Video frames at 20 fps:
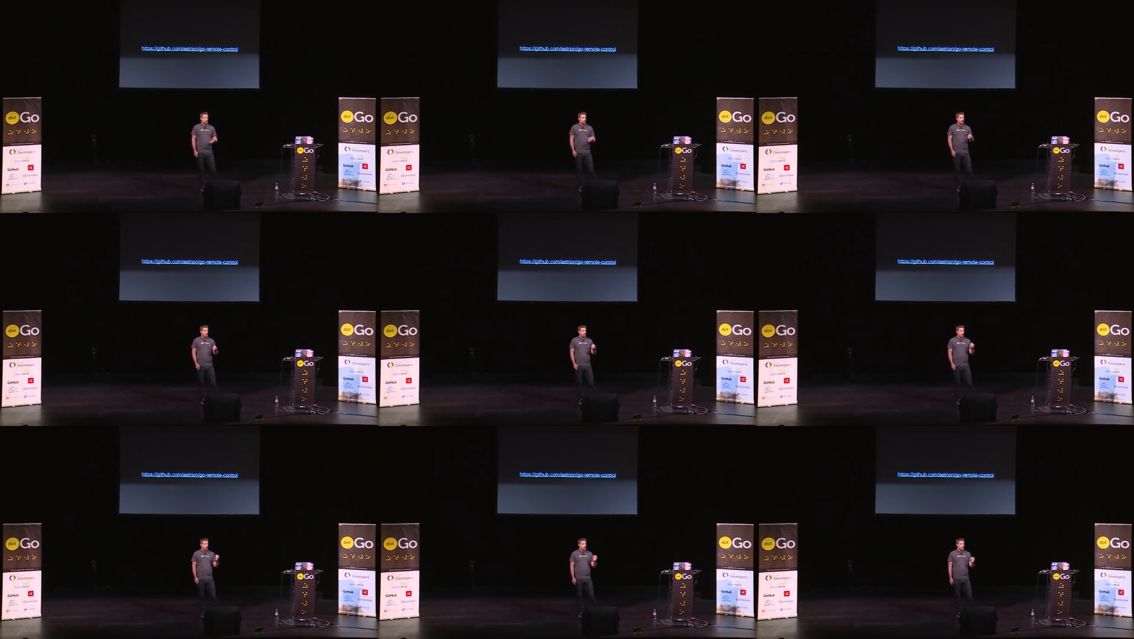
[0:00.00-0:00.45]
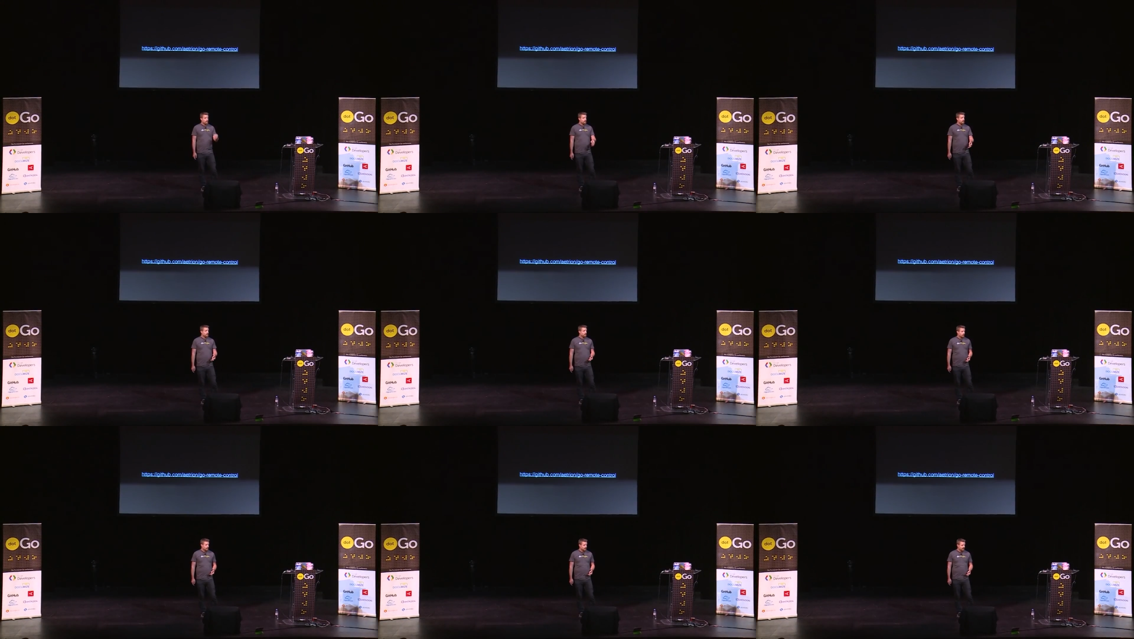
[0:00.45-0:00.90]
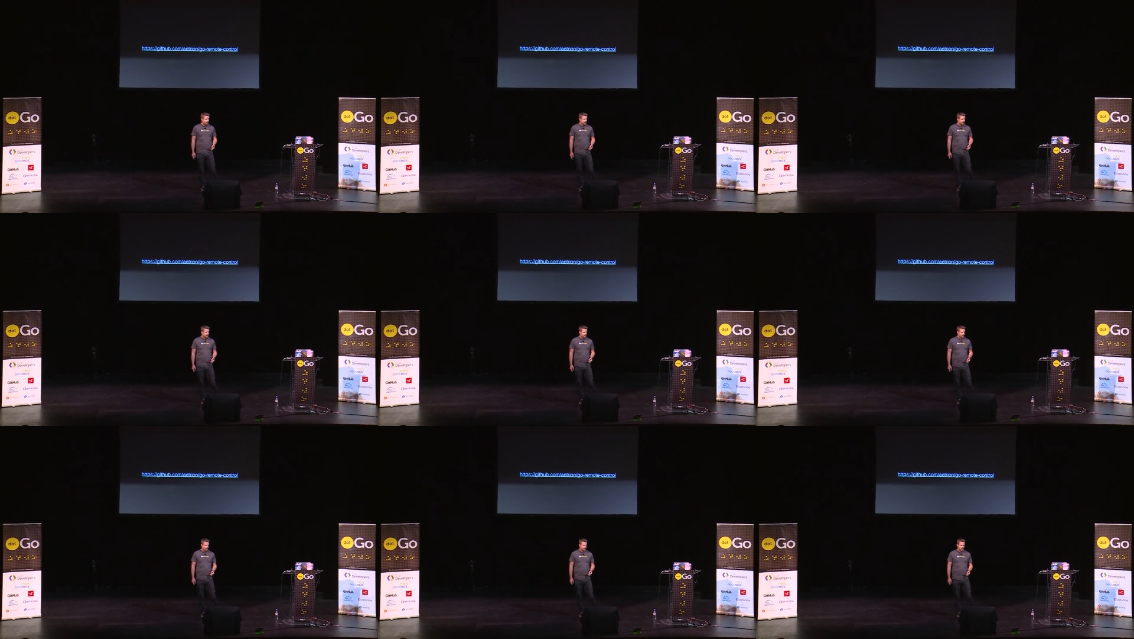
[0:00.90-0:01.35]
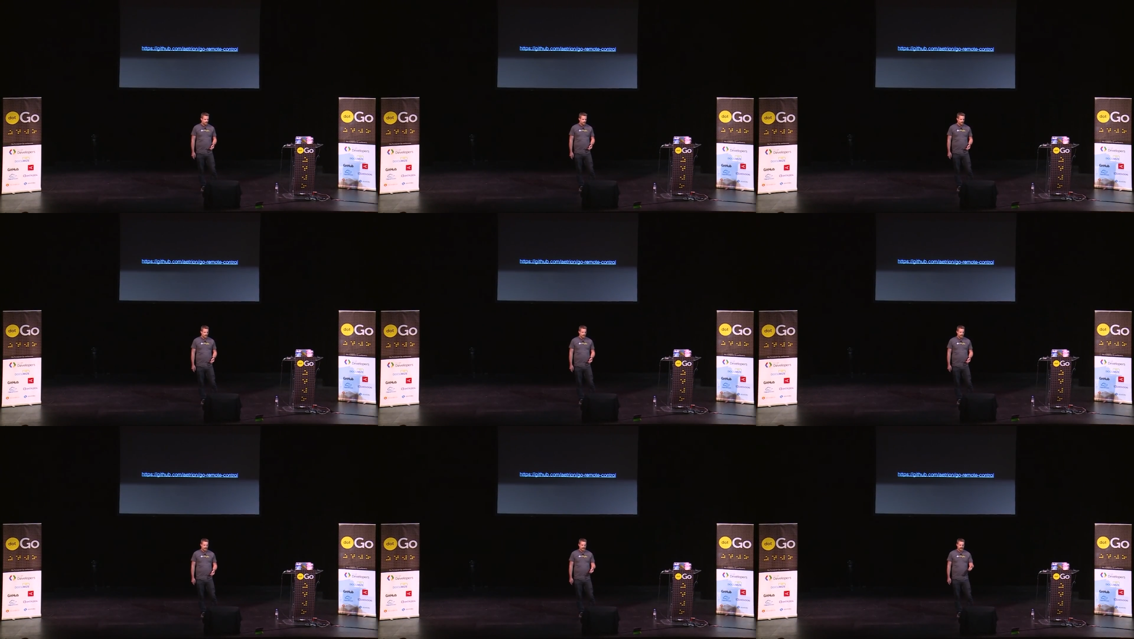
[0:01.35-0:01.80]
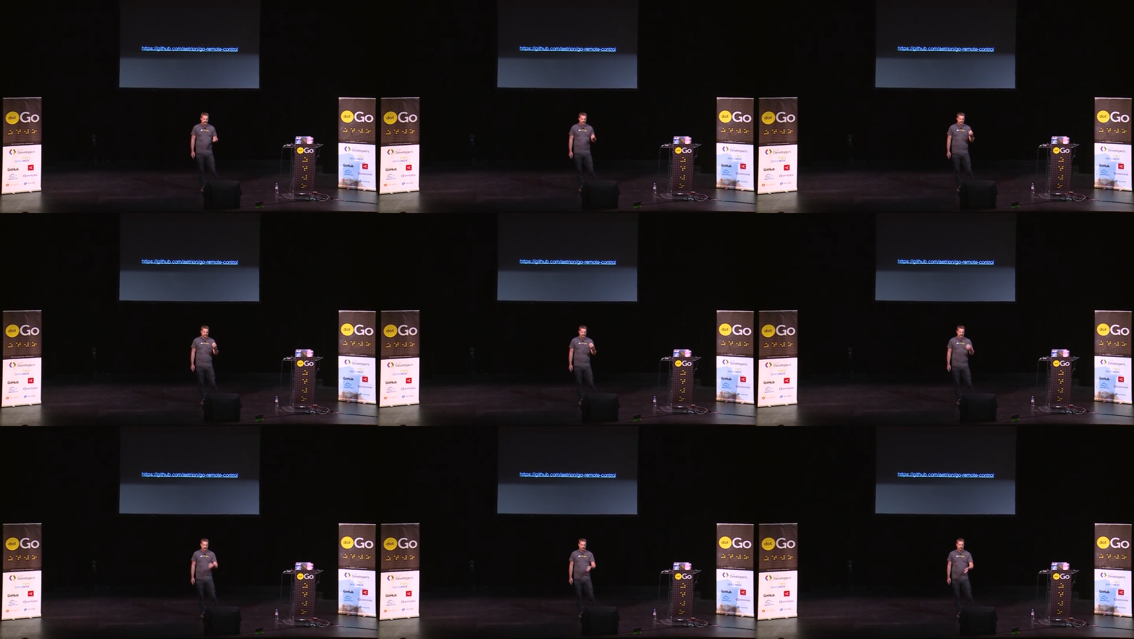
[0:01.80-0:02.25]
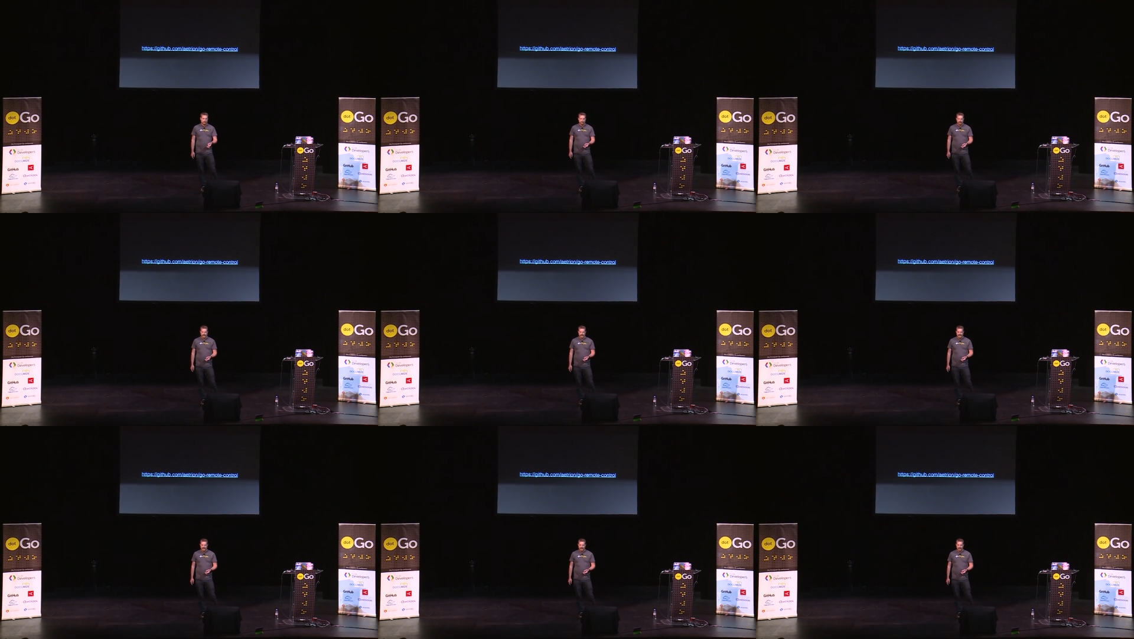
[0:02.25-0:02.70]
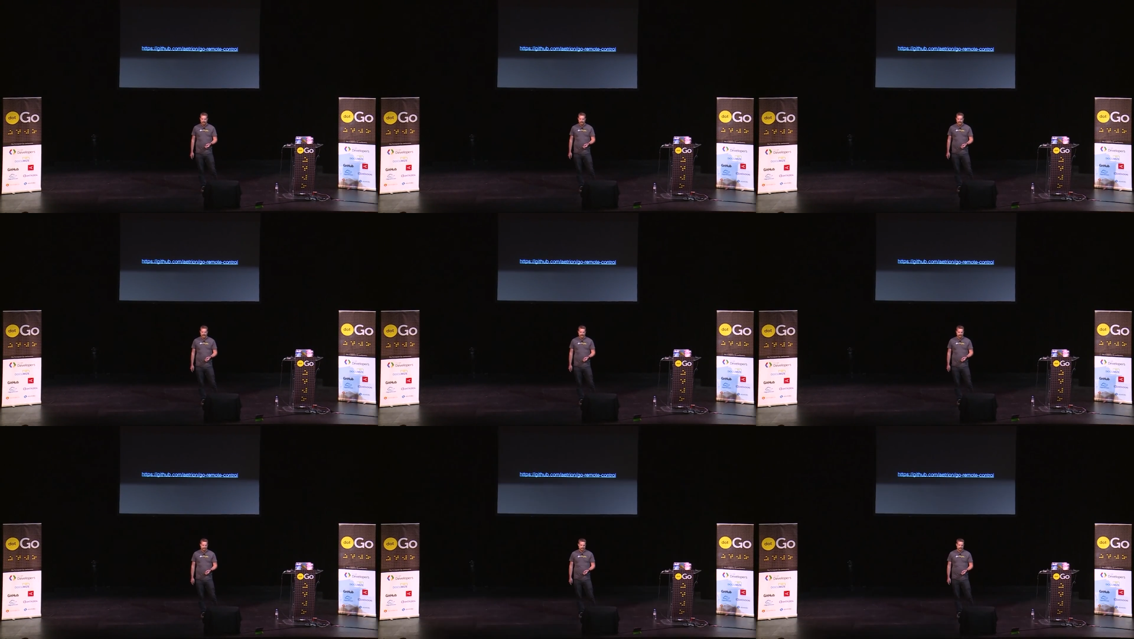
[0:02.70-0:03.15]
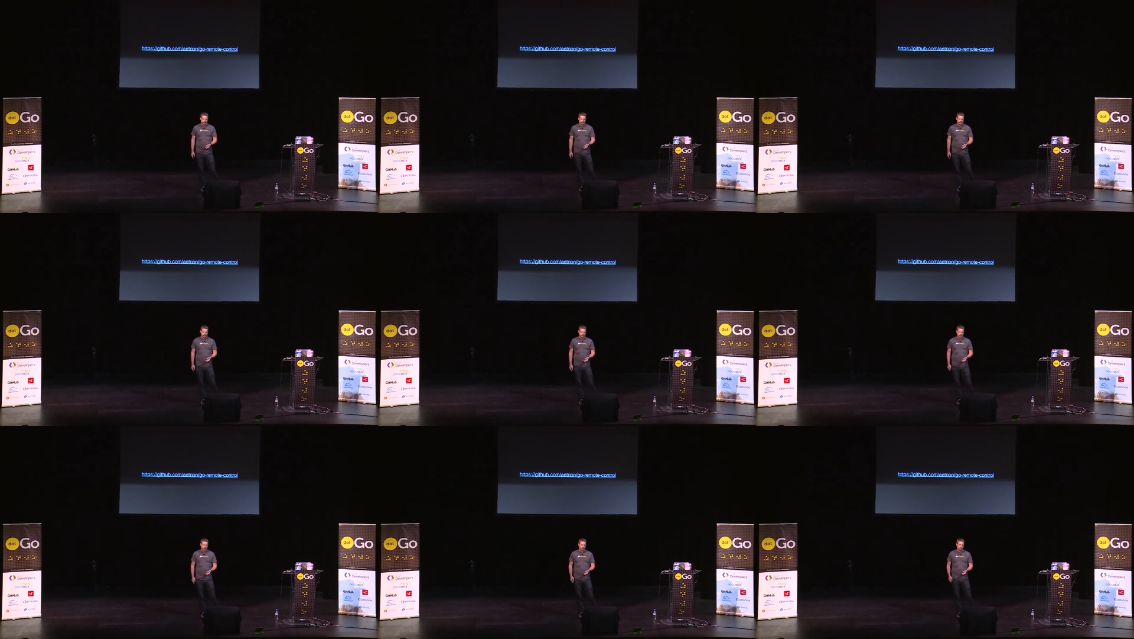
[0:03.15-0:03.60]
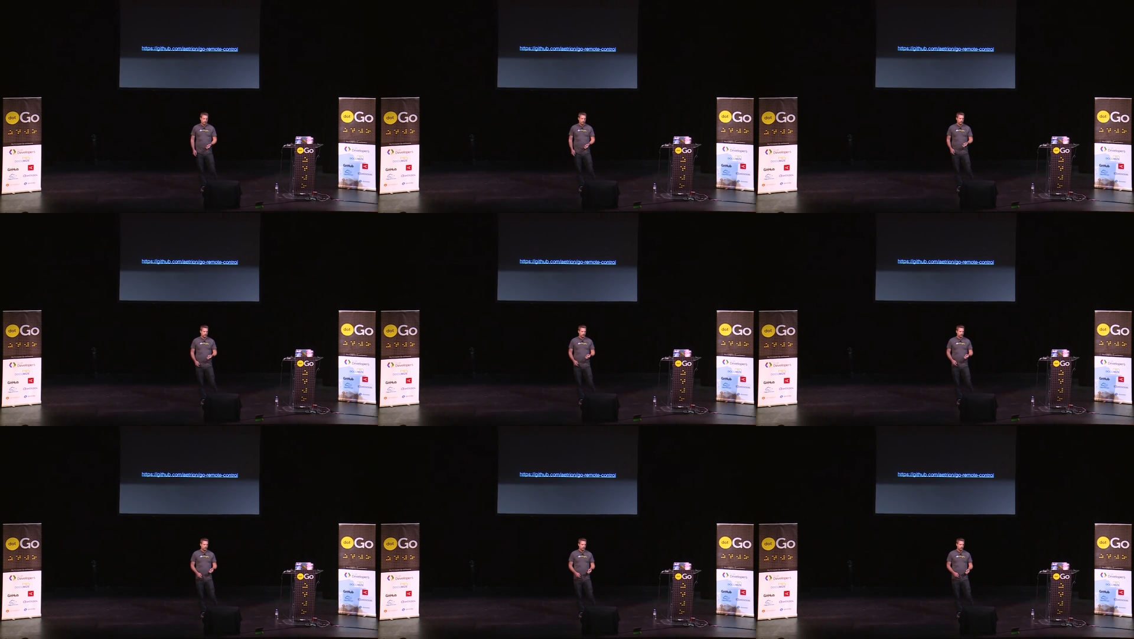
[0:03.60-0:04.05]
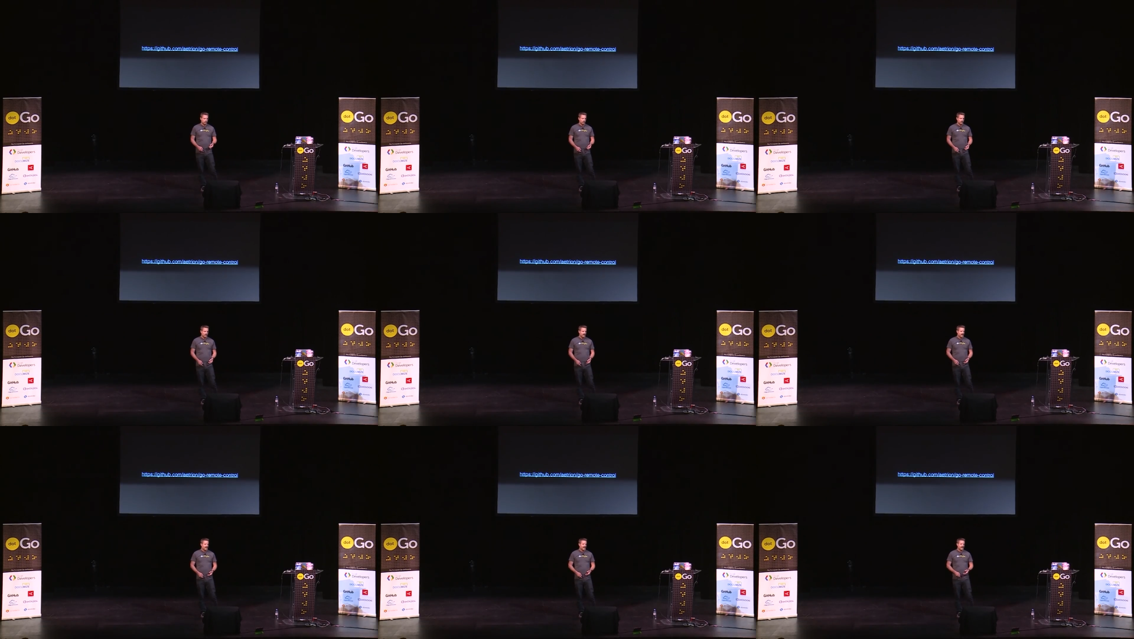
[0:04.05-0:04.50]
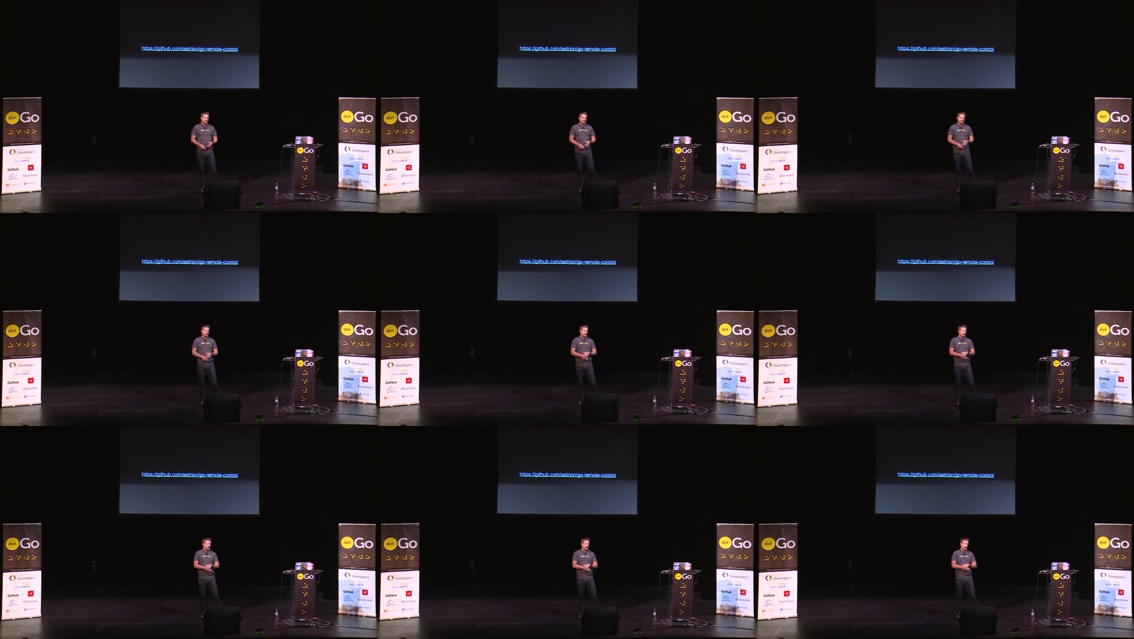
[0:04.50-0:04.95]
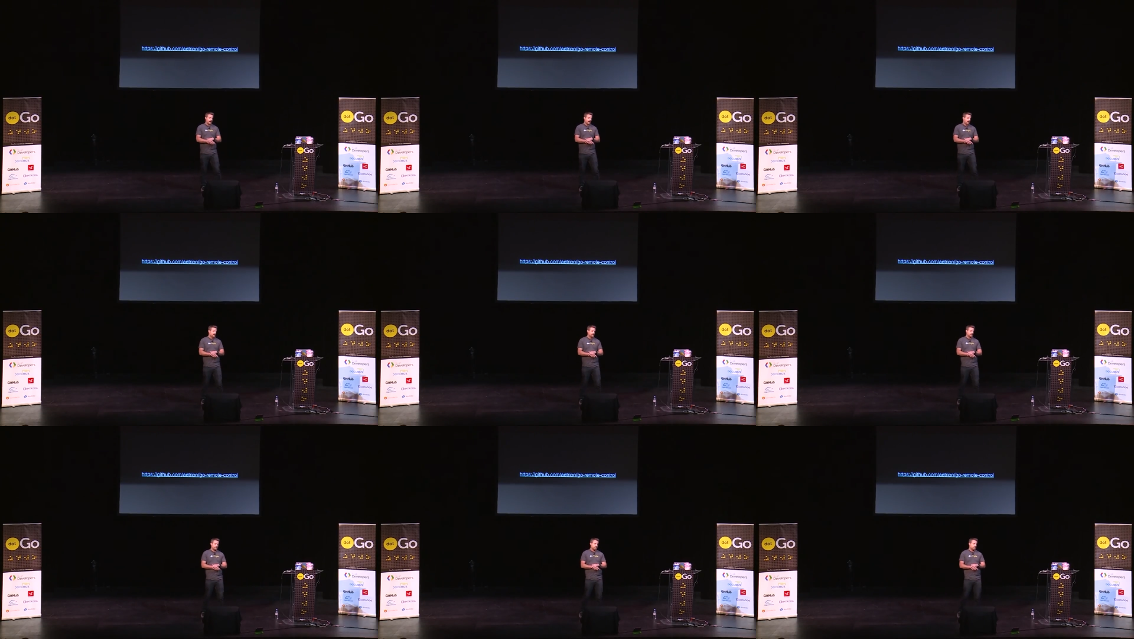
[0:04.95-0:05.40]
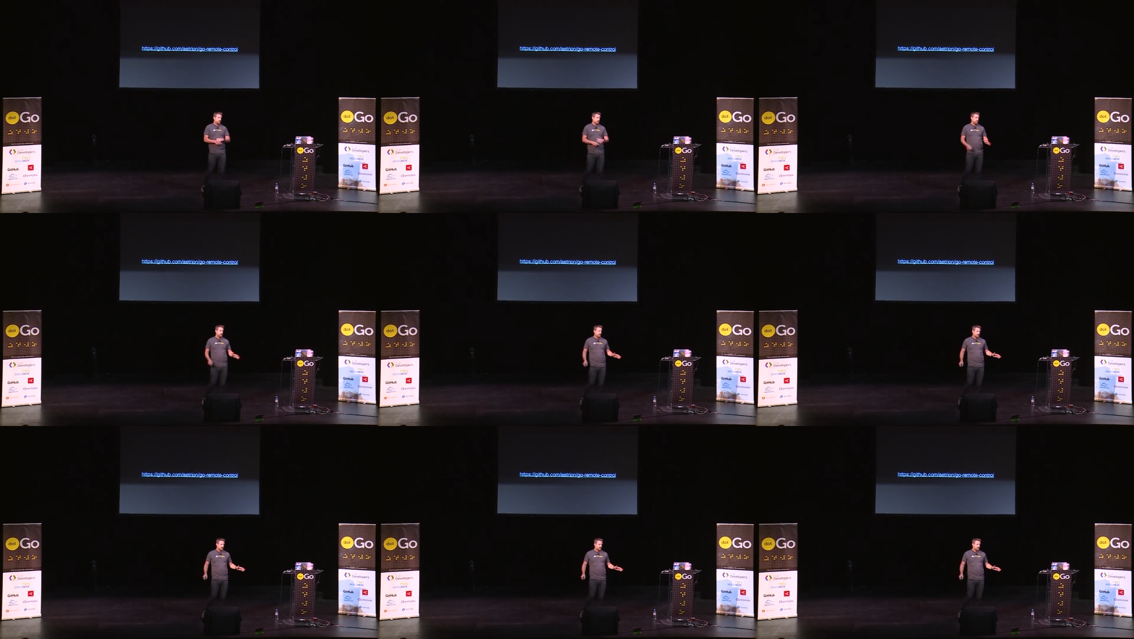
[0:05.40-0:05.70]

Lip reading: [unreadable: no face in view]